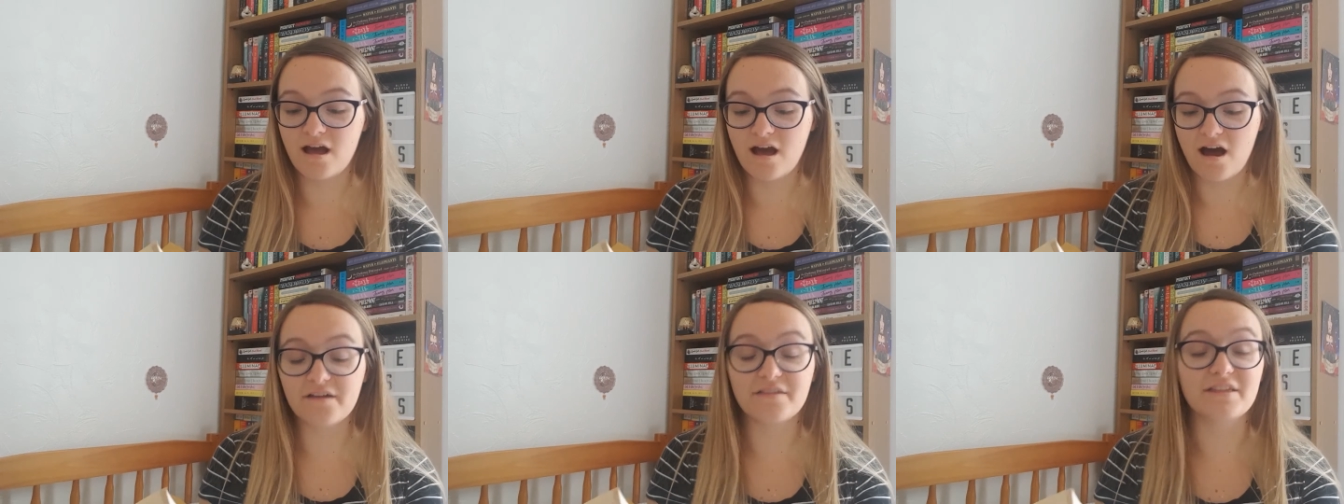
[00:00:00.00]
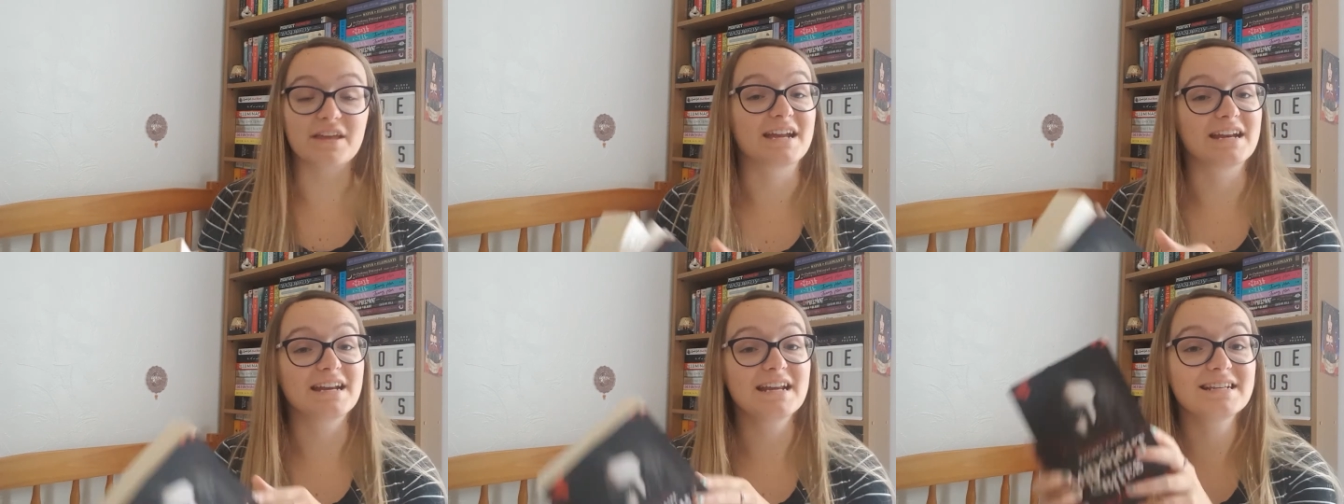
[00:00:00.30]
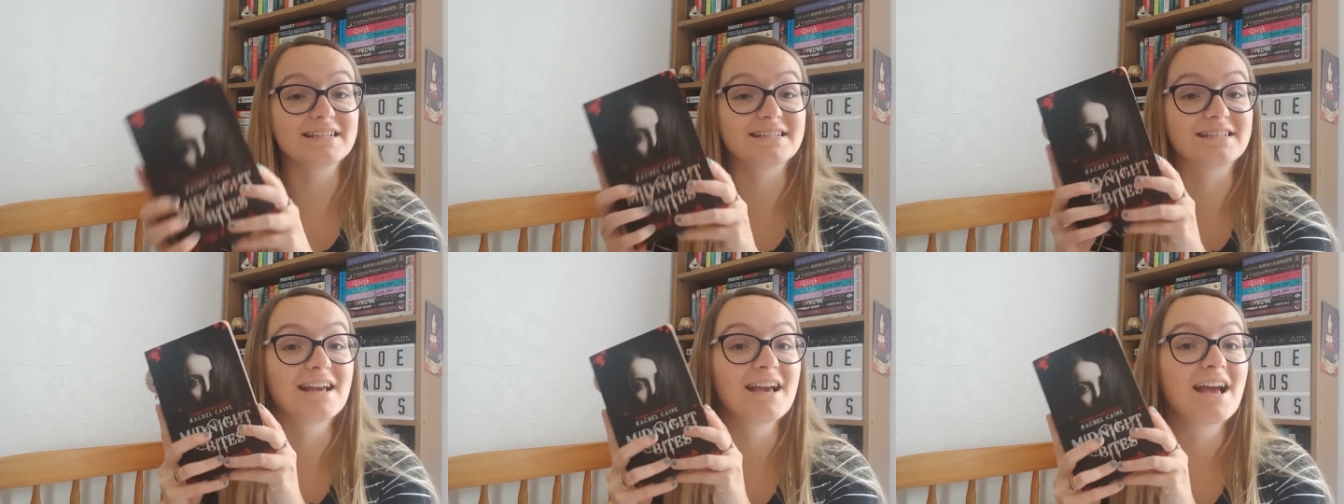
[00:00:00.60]
I think it
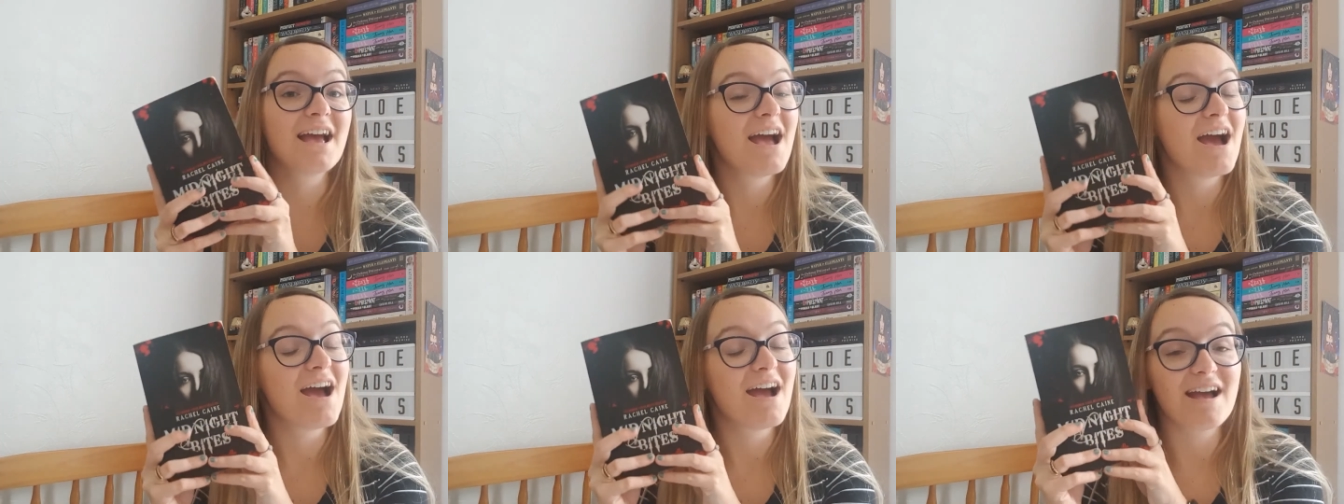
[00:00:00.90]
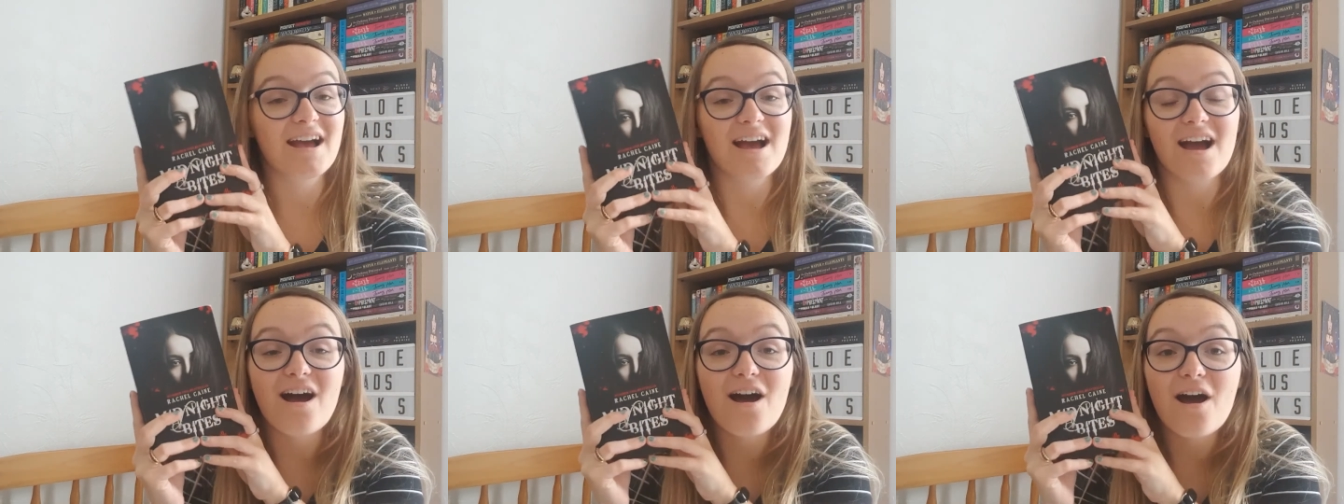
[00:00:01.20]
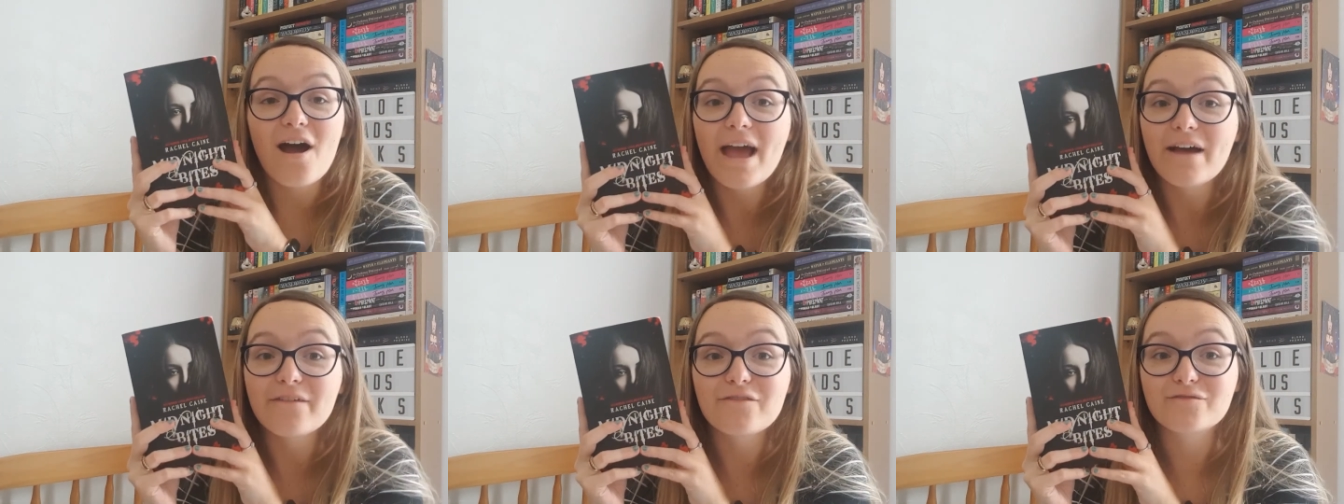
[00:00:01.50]
is. I
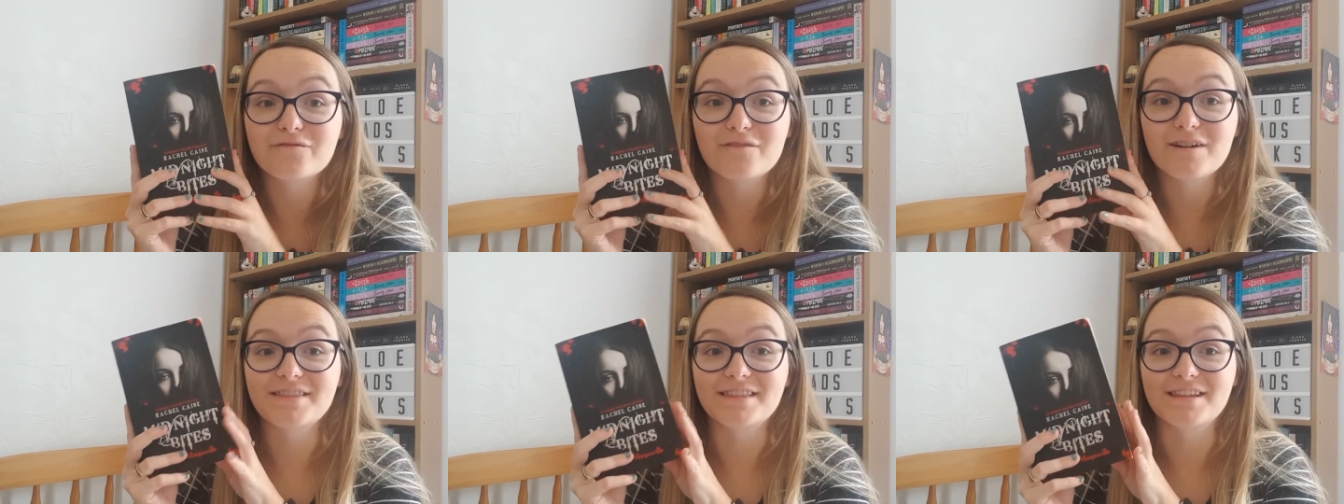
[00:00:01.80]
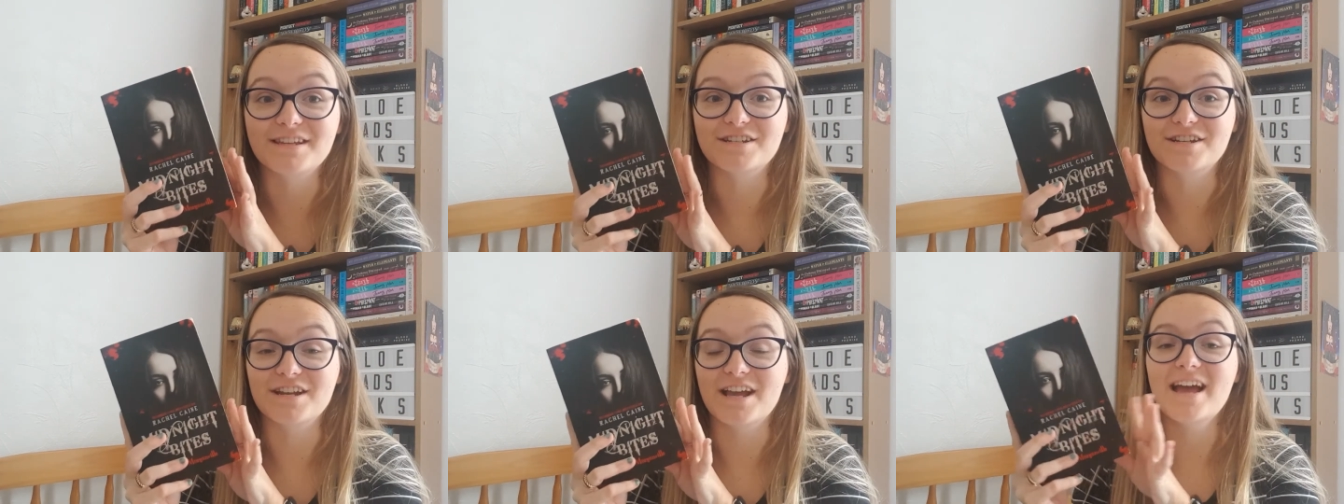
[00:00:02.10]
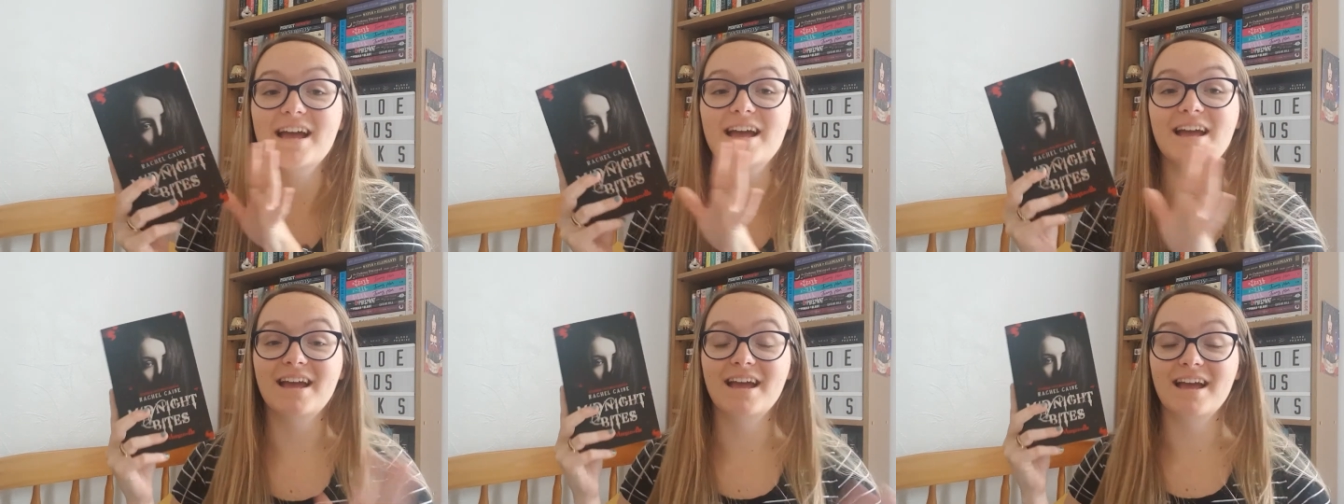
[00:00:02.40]
haven't read this
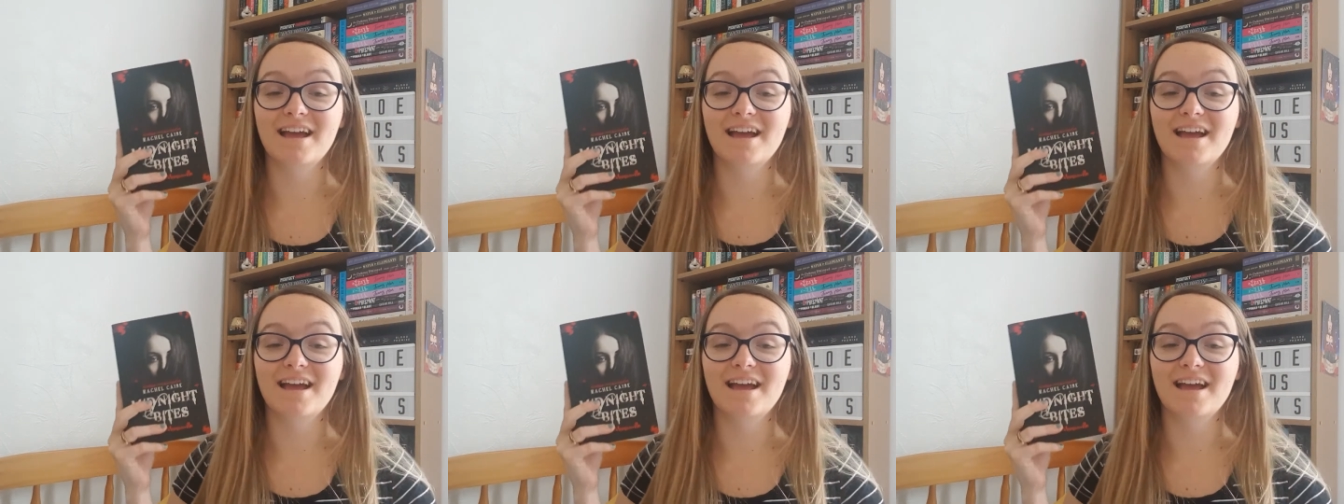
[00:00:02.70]
yet,